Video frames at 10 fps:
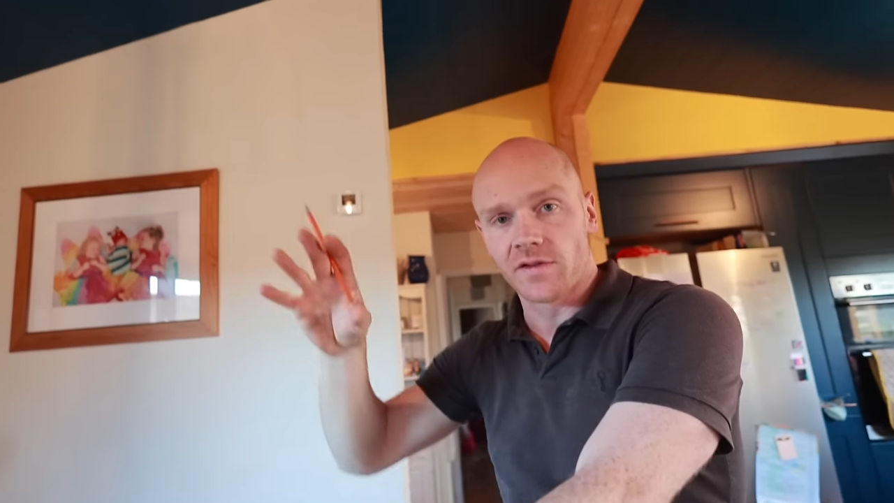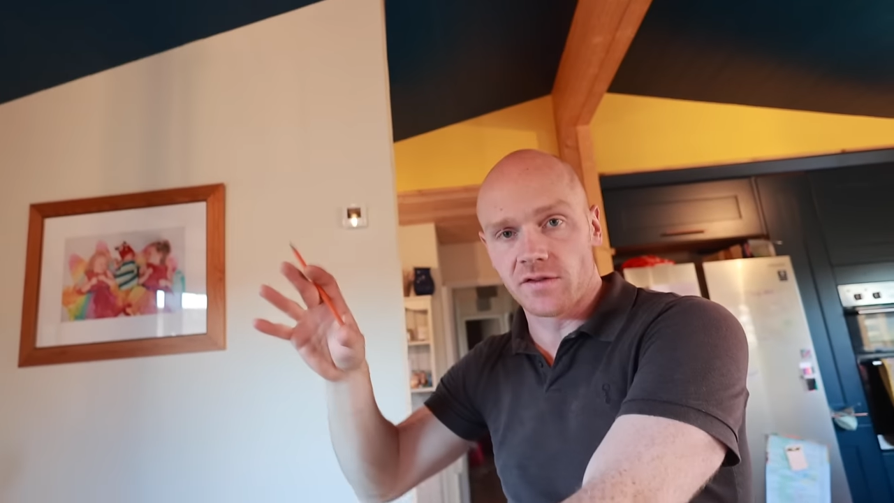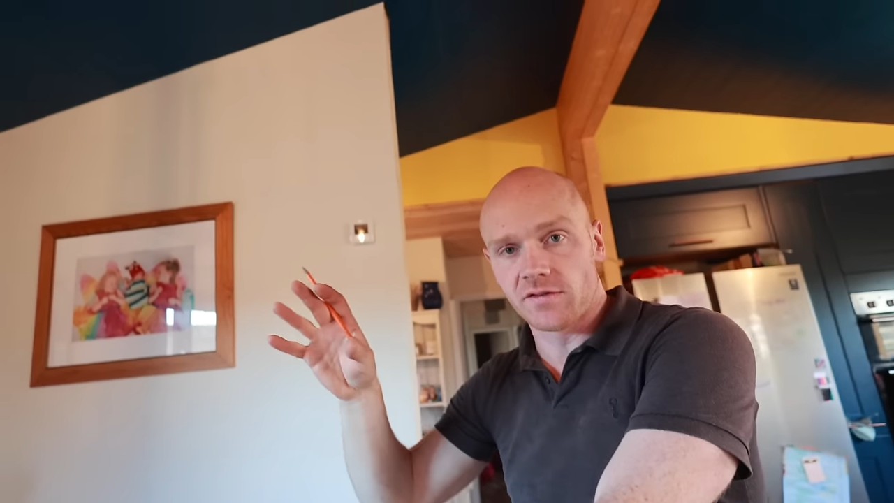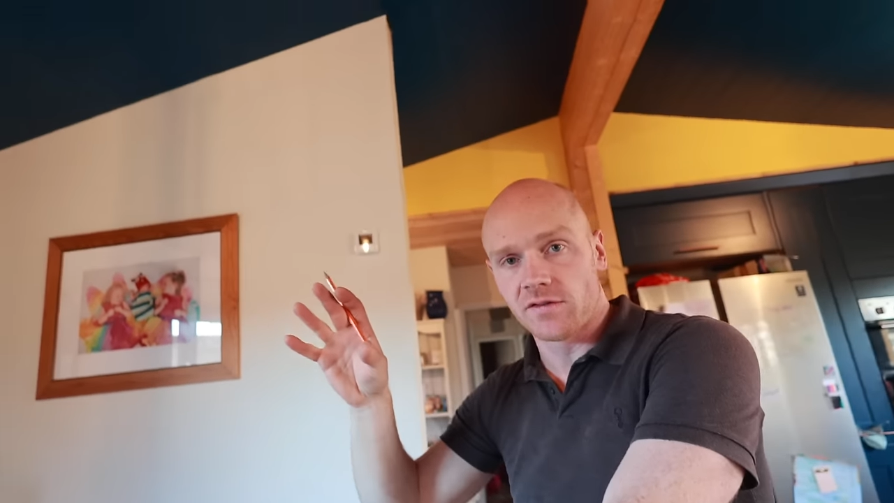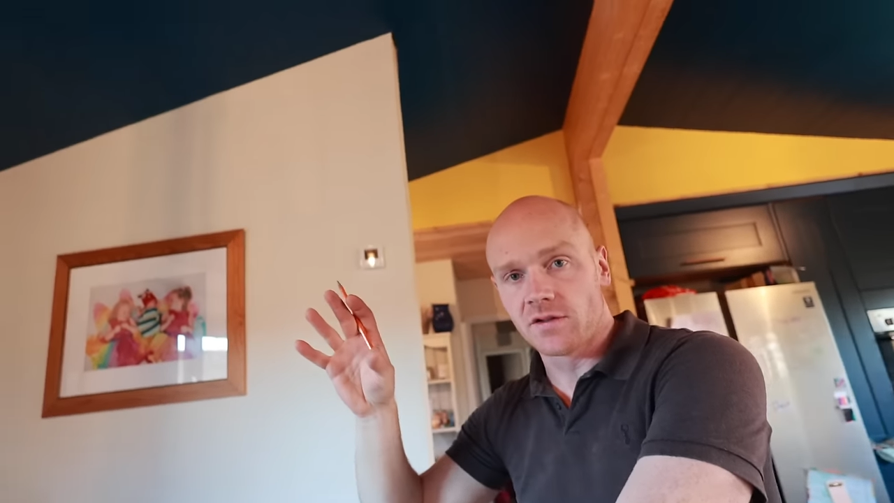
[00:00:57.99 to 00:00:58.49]

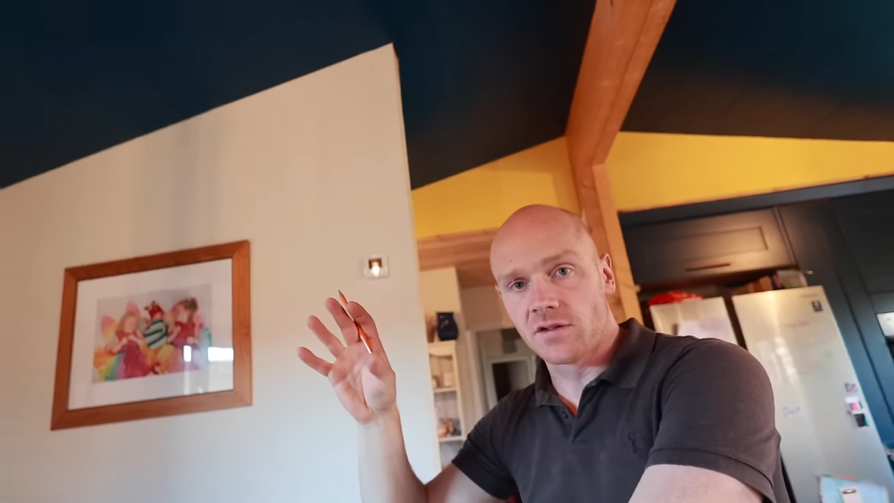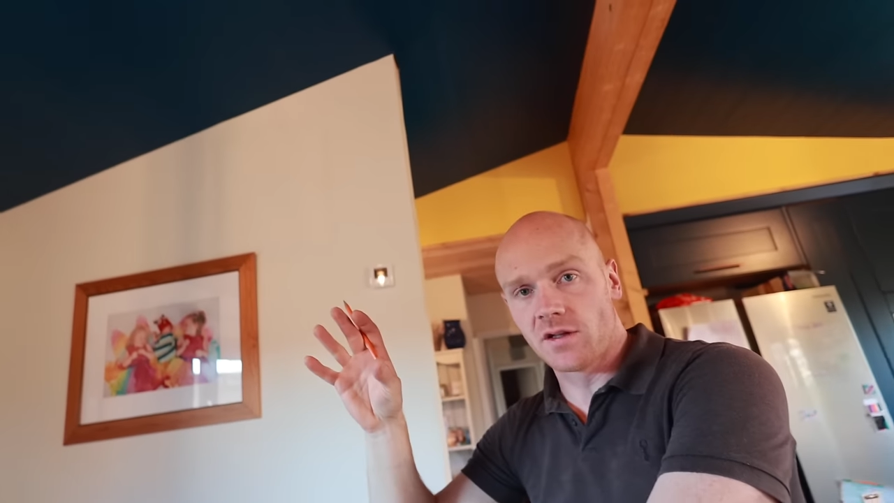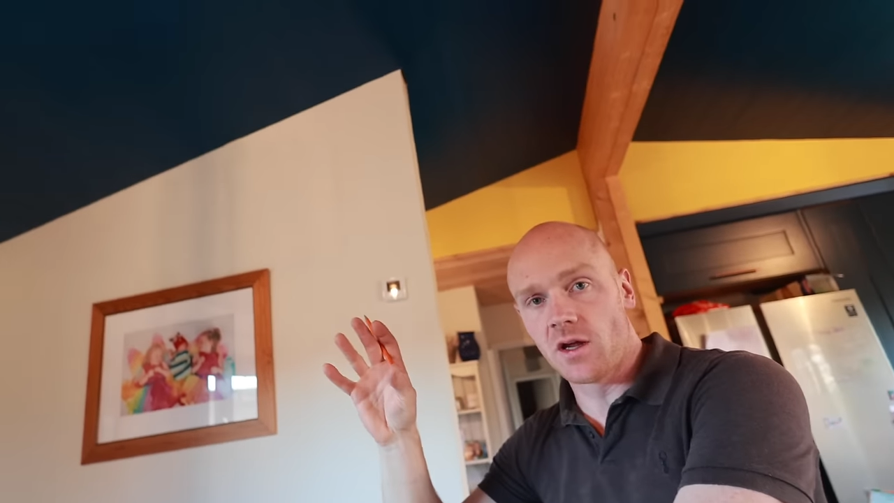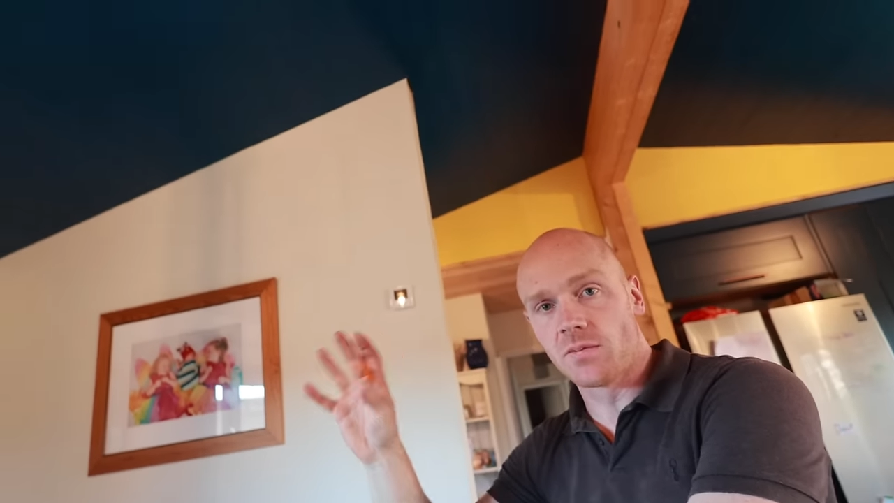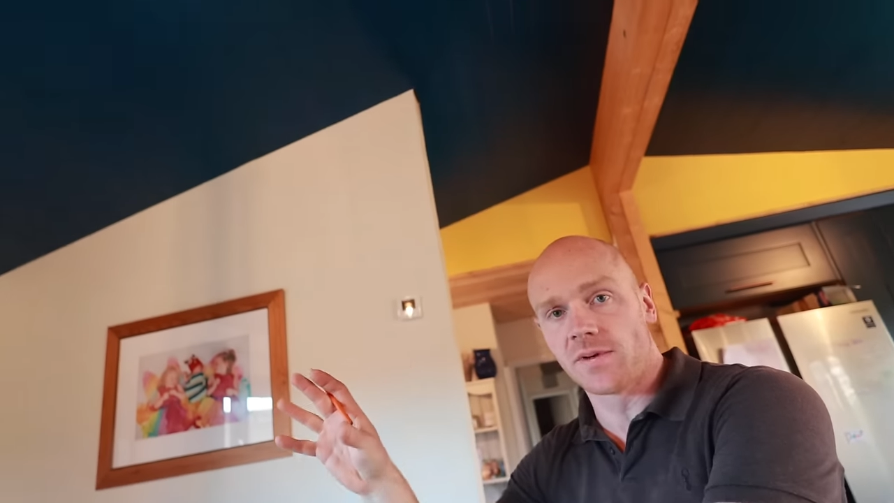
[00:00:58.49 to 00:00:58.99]
this
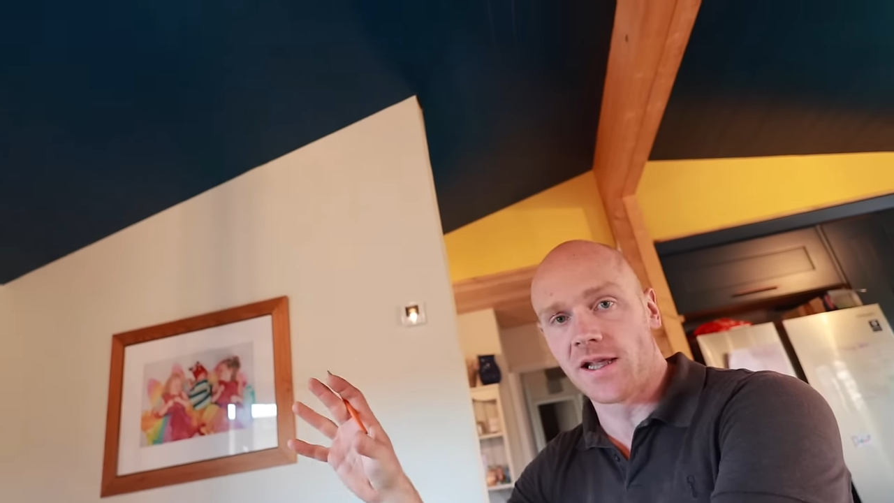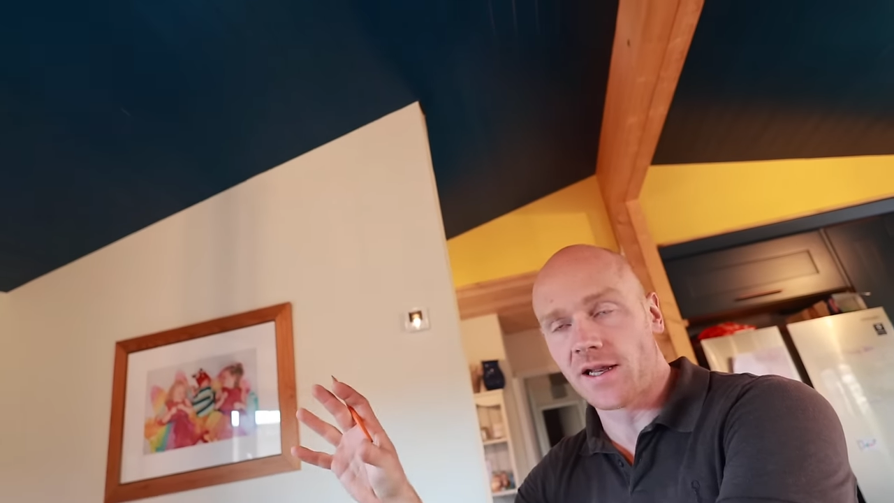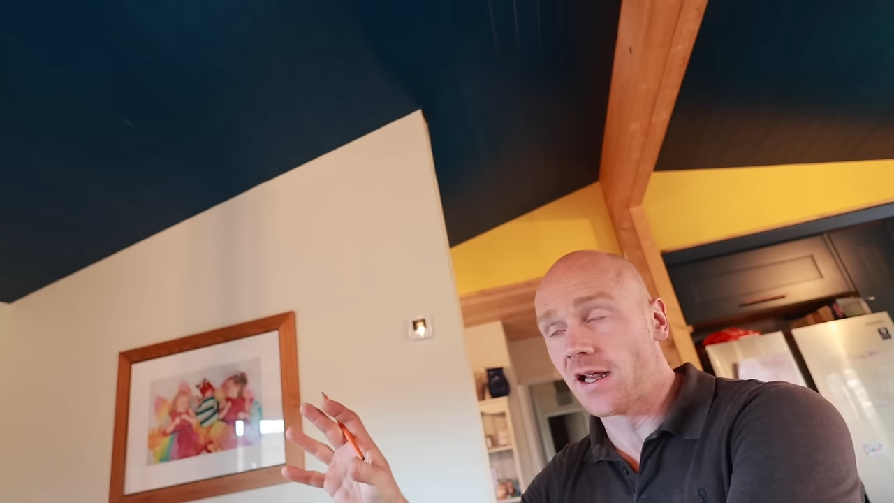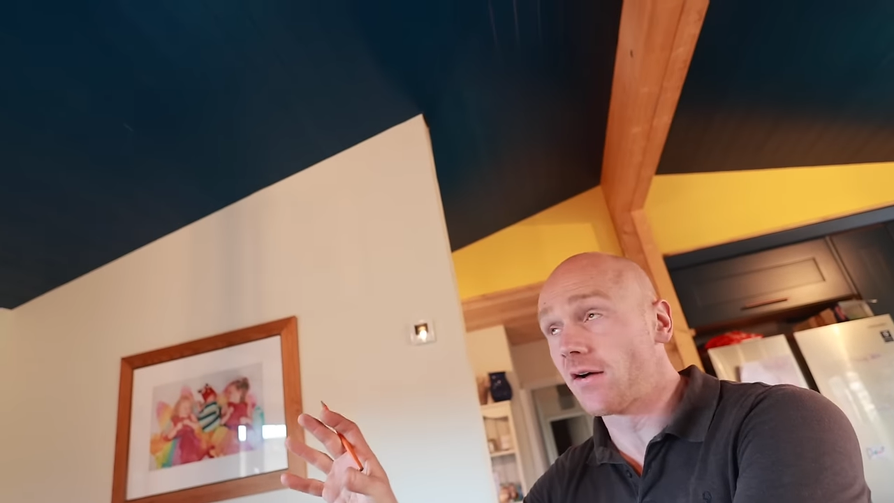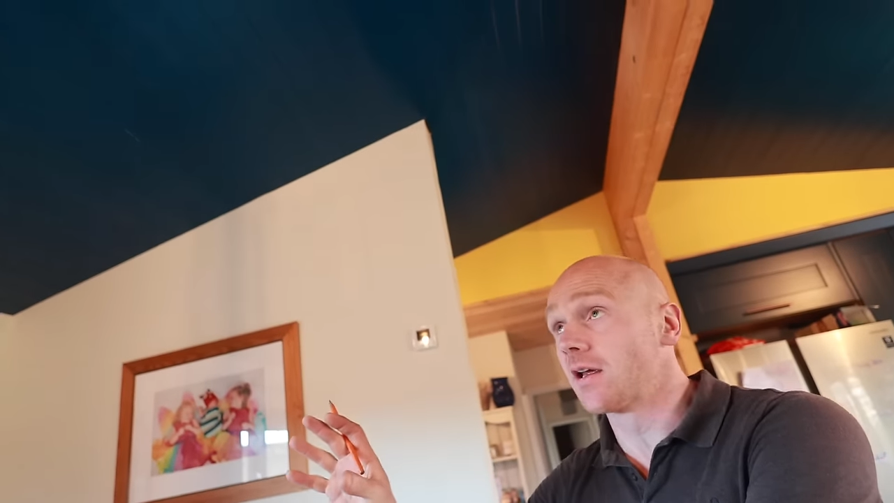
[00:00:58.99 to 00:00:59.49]
open
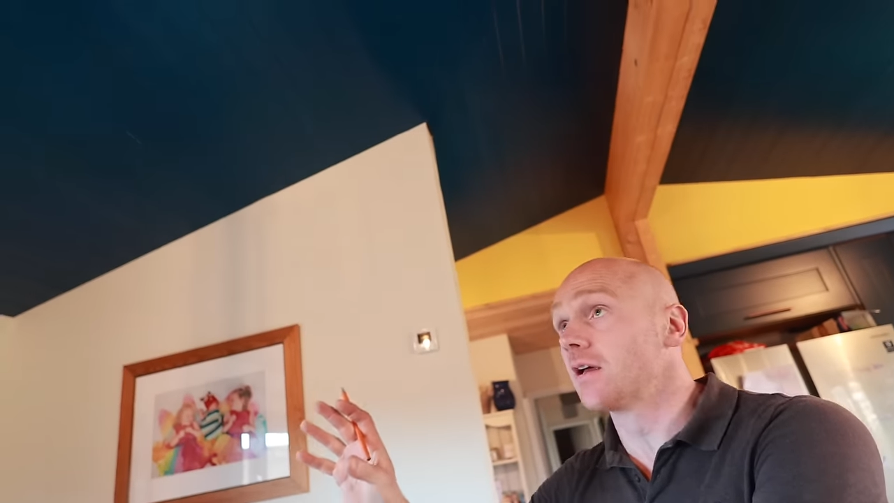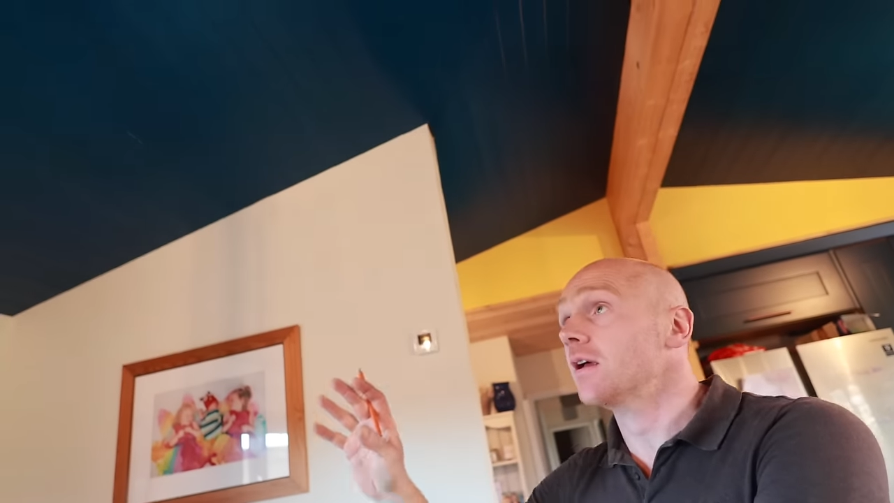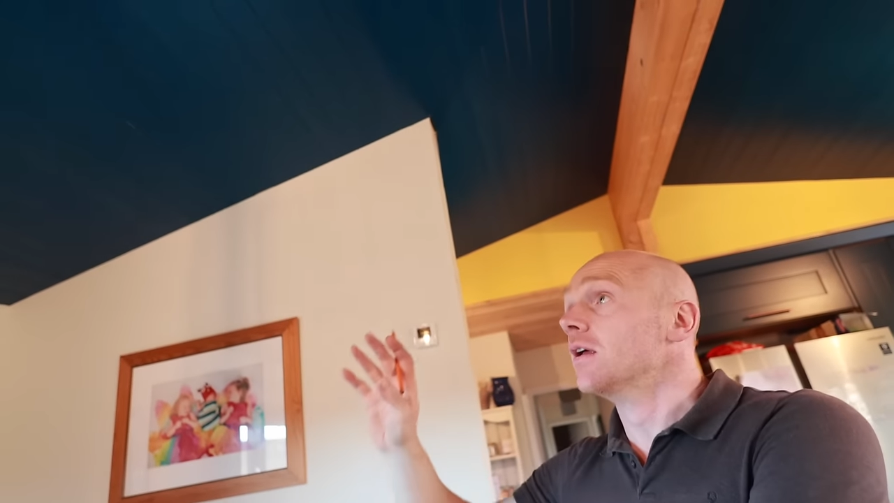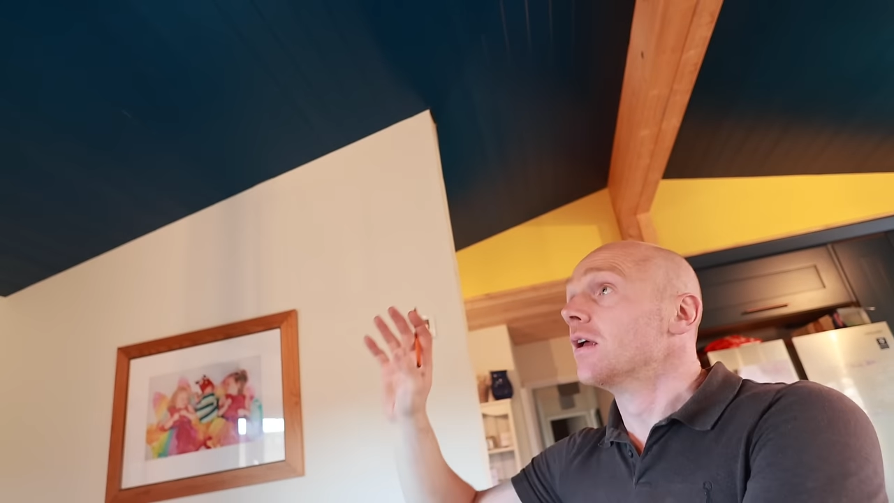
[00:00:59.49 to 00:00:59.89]
plan area.